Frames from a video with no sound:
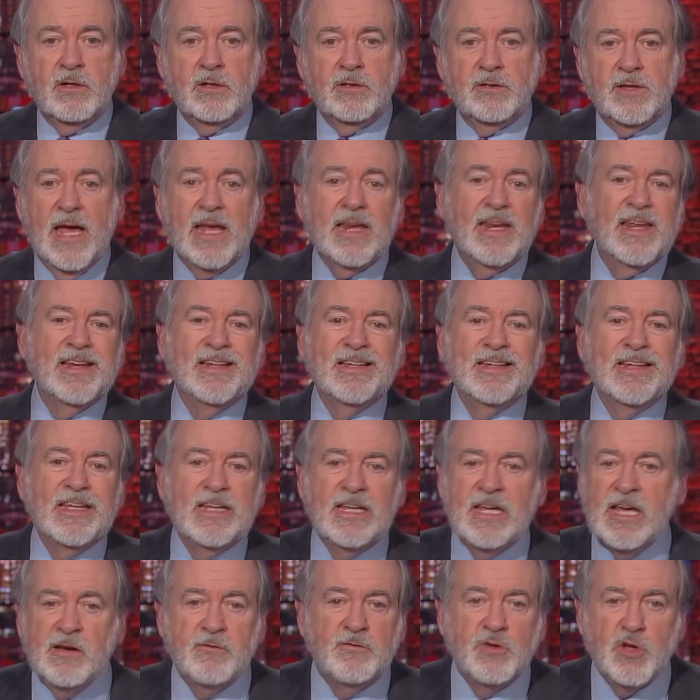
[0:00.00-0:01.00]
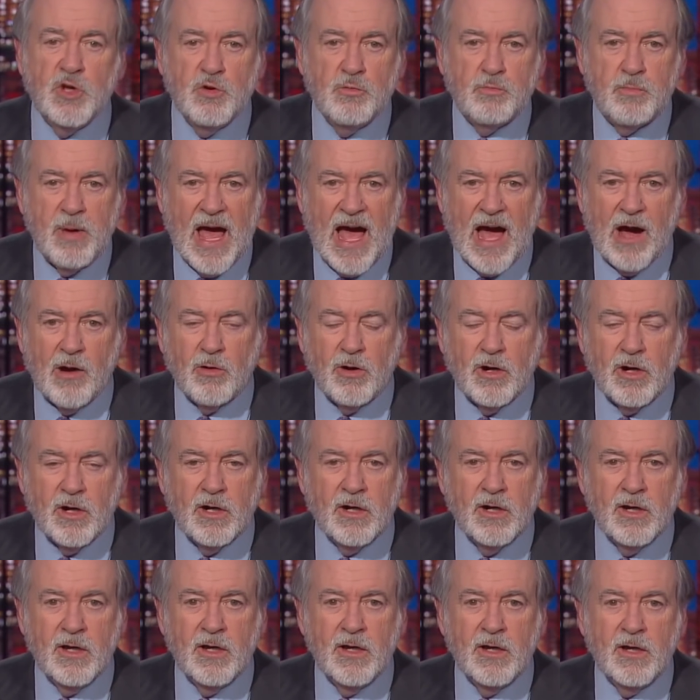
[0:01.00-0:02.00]
They didn't give you
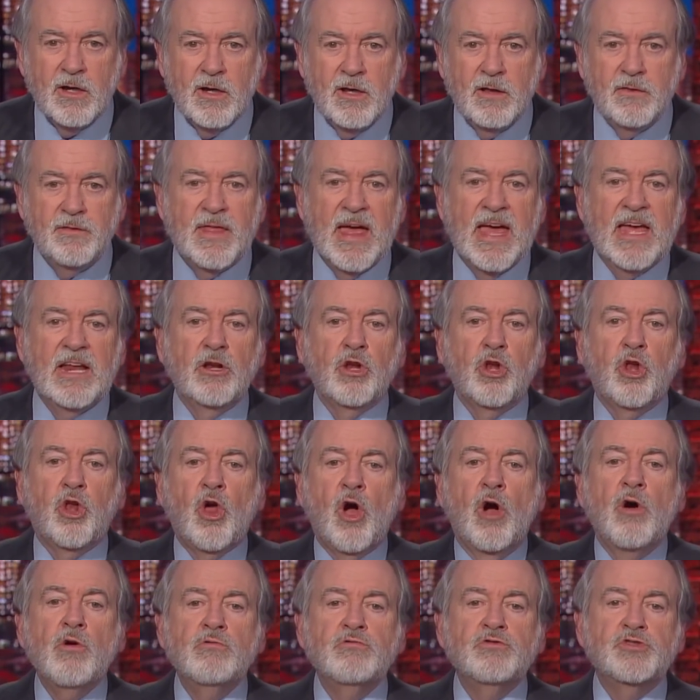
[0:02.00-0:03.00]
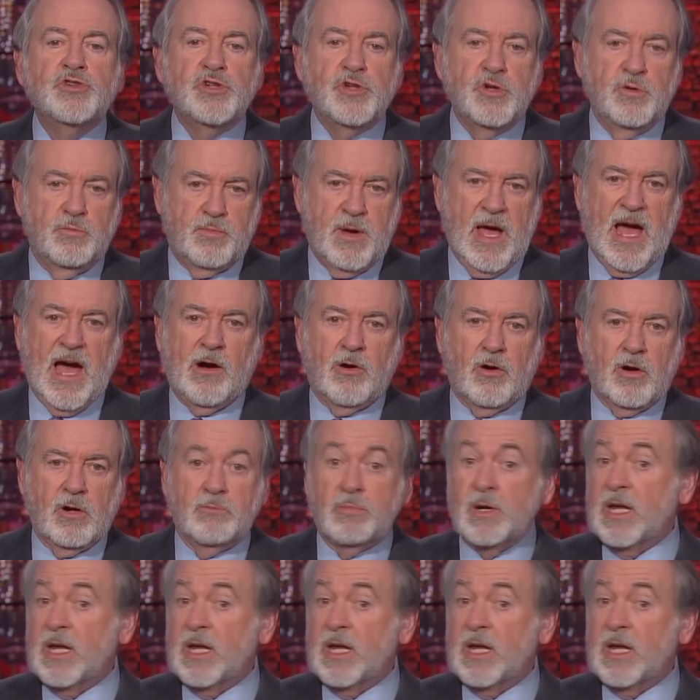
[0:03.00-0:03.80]
power, they loaned you power,